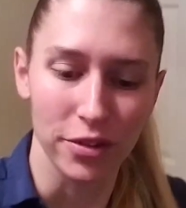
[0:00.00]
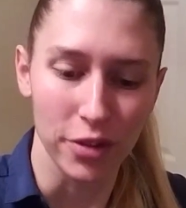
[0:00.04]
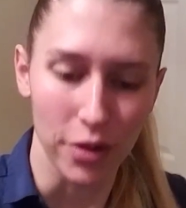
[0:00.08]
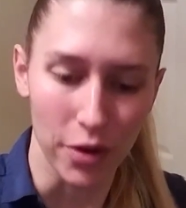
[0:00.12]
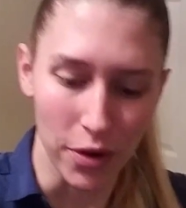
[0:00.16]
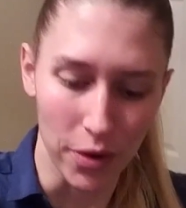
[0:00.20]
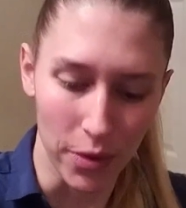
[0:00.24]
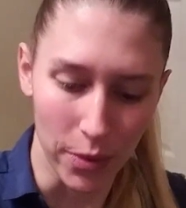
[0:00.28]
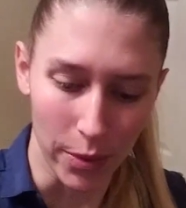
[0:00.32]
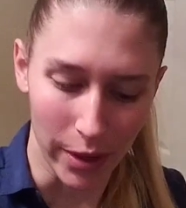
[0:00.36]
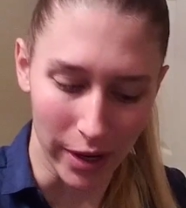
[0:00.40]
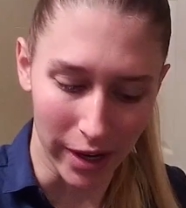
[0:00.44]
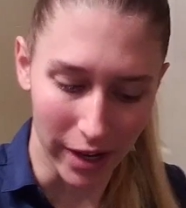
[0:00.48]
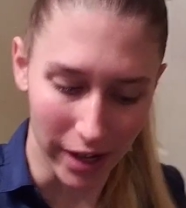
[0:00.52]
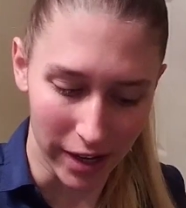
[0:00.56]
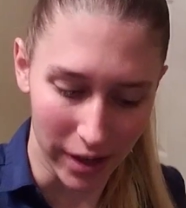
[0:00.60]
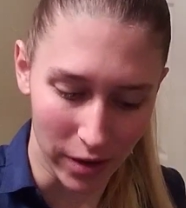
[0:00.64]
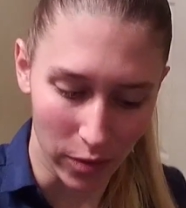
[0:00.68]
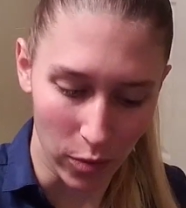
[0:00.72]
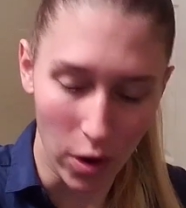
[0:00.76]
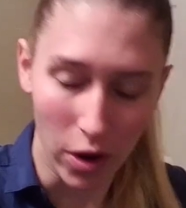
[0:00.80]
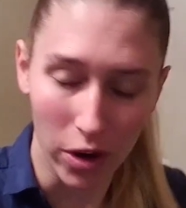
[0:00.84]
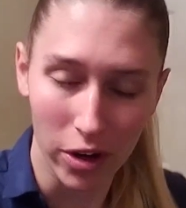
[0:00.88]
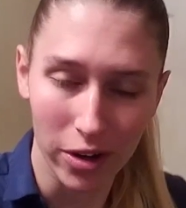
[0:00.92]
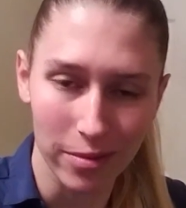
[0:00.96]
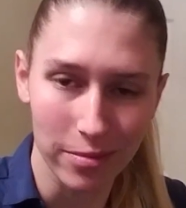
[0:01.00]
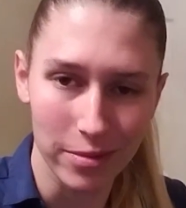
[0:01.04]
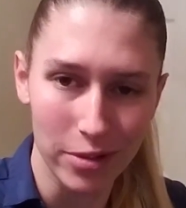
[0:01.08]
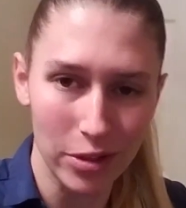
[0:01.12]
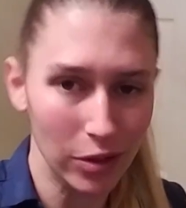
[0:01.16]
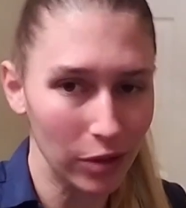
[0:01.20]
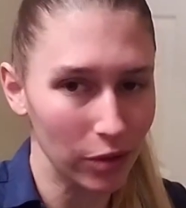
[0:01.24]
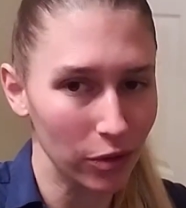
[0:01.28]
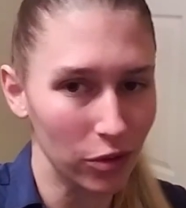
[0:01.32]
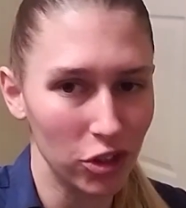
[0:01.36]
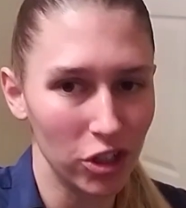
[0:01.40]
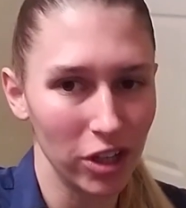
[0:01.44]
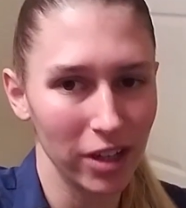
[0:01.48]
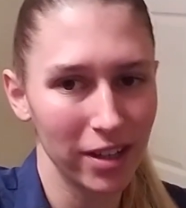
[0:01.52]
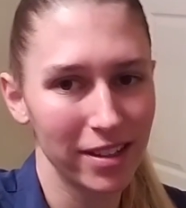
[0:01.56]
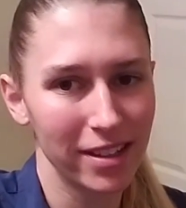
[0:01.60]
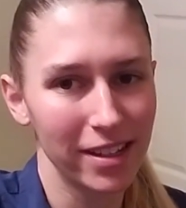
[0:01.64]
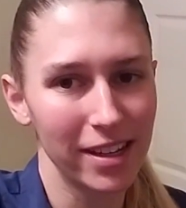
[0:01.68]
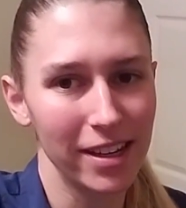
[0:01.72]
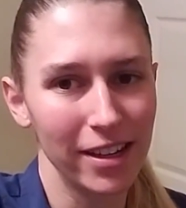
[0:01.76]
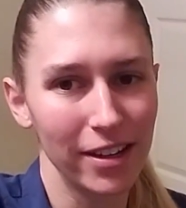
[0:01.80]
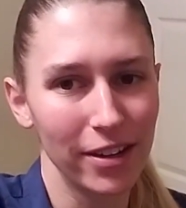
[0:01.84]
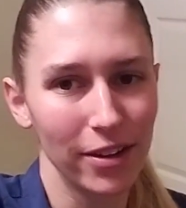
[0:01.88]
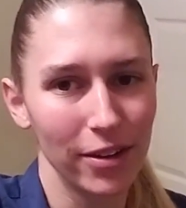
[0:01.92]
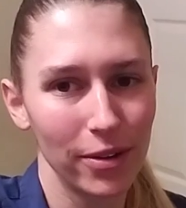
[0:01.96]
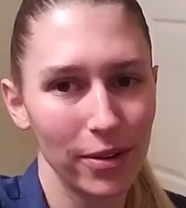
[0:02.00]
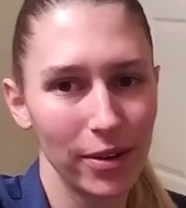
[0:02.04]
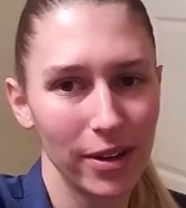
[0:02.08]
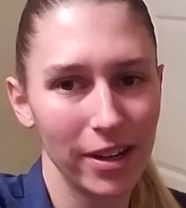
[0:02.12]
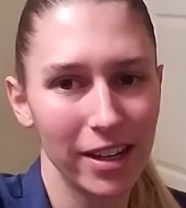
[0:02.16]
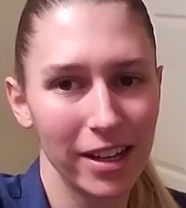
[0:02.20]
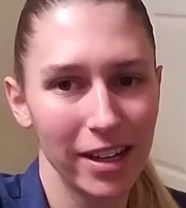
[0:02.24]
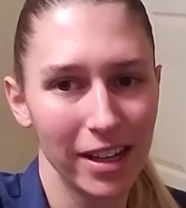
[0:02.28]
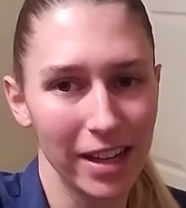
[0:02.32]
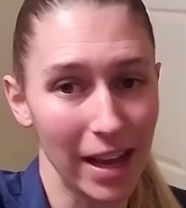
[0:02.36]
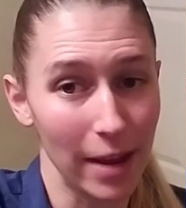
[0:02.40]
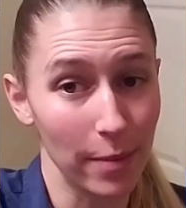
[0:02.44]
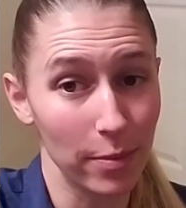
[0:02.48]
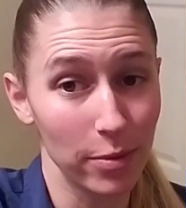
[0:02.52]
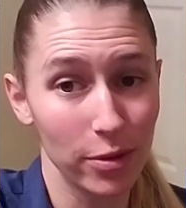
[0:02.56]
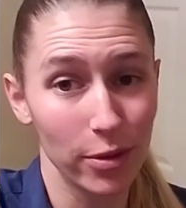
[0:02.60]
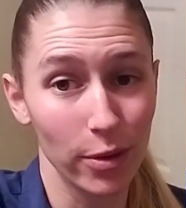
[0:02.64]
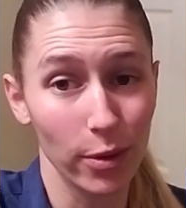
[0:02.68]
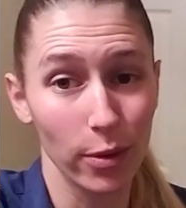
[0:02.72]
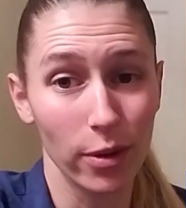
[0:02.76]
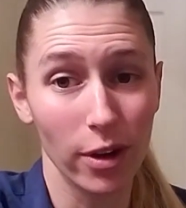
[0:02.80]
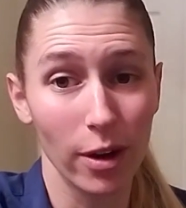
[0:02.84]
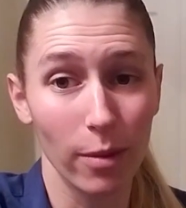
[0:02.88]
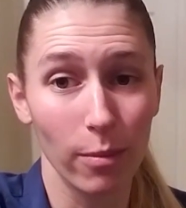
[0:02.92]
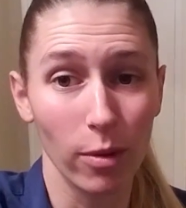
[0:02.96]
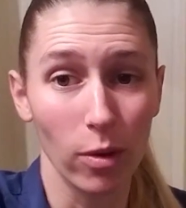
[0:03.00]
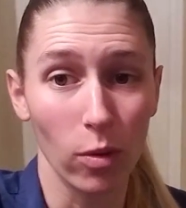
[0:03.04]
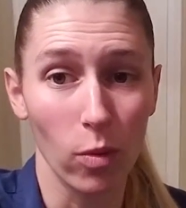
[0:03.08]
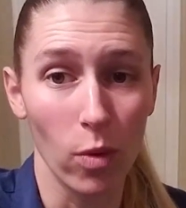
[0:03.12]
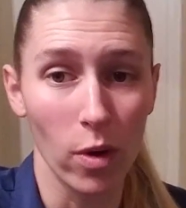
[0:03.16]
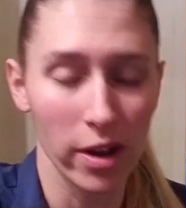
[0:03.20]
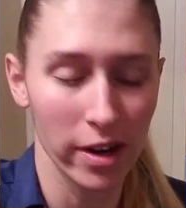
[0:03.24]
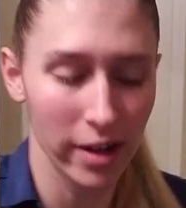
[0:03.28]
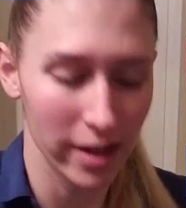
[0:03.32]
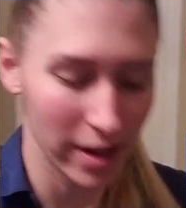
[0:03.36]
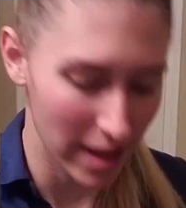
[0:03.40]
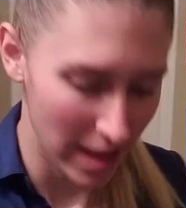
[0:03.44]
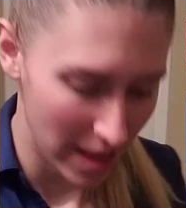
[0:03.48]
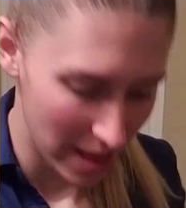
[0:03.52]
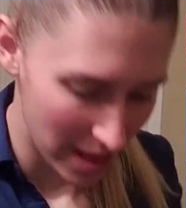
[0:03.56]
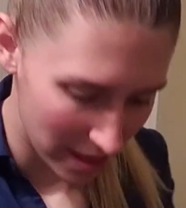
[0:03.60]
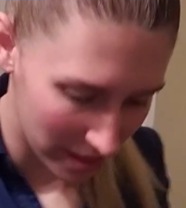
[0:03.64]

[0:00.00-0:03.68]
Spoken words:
So welcome to ChixKeto, episode number 1.